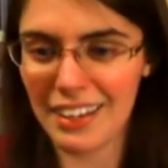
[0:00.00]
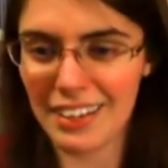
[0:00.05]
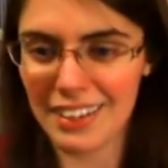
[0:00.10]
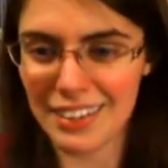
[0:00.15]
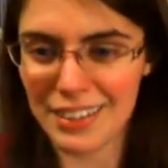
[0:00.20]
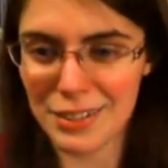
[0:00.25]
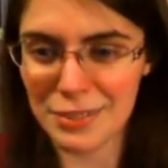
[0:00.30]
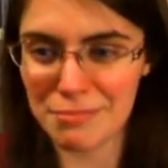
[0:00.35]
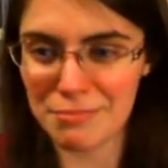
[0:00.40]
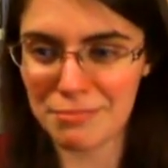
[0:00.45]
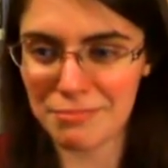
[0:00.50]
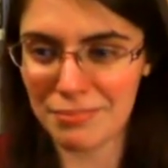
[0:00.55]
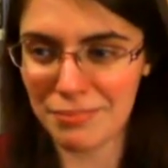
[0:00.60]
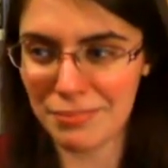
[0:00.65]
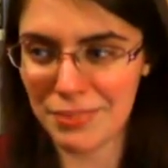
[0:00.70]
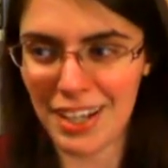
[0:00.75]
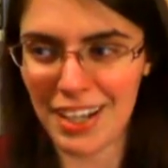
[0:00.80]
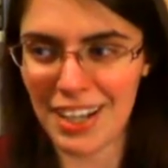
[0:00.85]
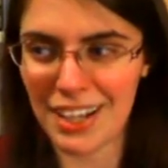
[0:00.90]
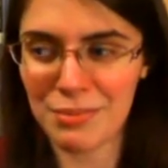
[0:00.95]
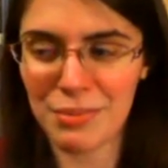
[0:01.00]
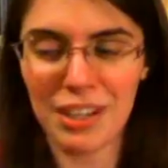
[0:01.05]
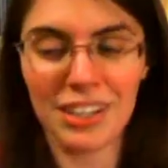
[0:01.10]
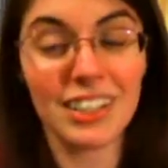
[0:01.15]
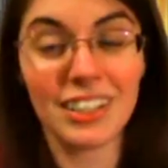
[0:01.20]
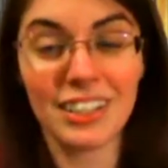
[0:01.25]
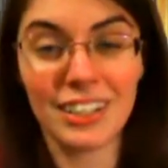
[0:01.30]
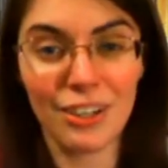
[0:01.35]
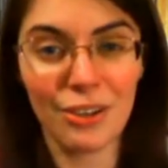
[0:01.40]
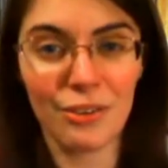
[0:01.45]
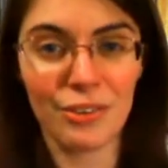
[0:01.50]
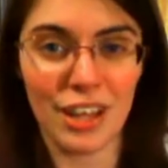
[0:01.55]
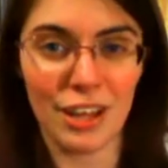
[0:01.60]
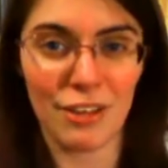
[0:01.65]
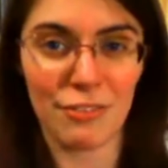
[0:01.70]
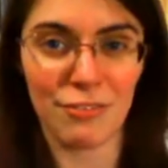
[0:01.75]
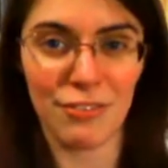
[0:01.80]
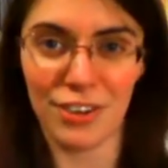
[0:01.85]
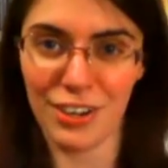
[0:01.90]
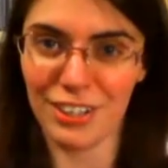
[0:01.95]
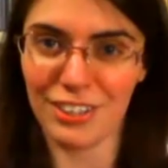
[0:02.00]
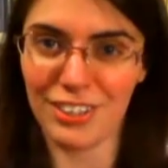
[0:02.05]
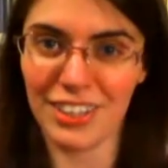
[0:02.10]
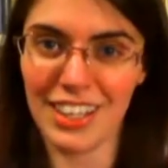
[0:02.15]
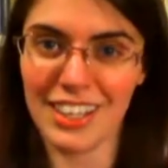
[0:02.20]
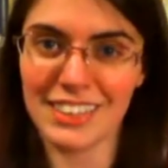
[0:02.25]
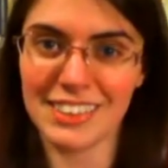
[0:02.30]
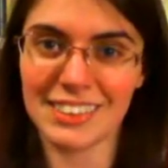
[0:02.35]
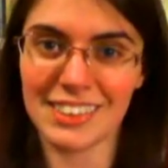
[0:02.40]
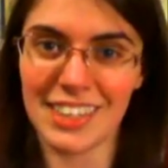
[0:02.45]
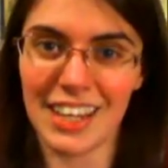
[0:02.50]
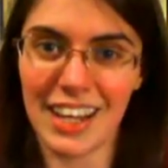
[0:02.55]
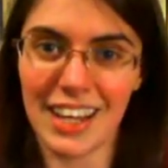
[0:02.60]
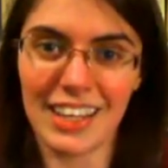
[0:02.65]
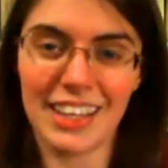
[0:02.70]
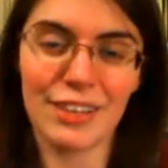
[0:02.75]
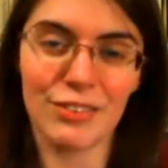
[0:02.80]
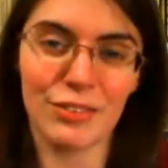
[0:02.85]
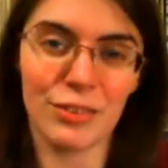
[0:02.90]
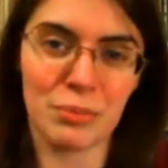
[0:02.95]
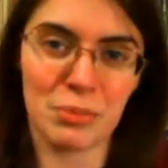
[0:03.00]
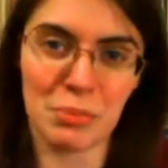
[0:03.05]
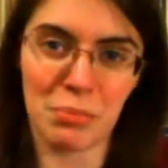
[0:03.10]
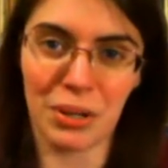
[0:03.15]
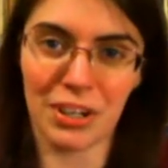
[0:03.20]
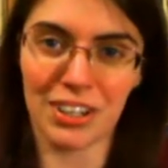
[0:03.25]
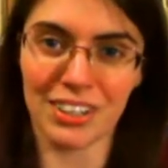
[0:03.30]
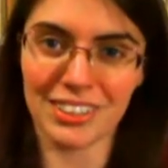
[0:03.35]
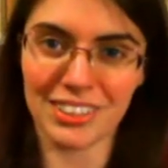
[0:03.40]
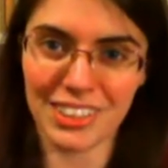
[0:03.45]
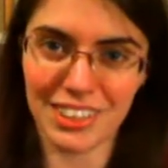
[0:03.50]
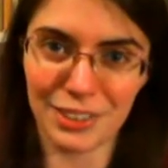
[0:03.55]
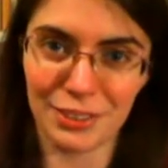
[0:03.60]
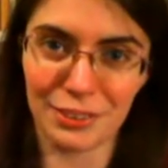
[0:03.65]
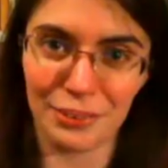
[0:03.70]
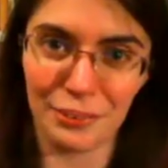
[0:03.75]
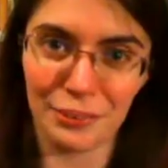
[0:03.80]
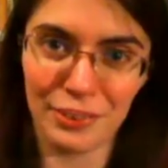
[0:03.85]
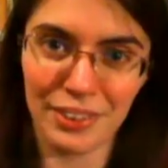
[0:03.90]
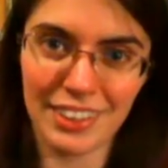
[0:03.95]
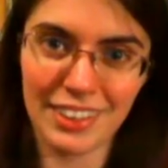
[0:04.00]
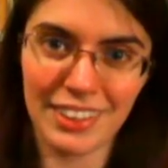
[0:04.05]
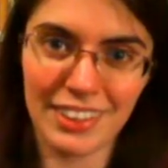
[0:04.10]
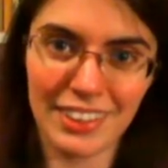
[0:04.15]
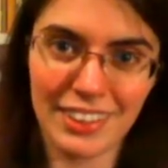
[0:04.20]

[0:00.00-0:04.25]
I'm not going to go that far, lest I get ripped apart too.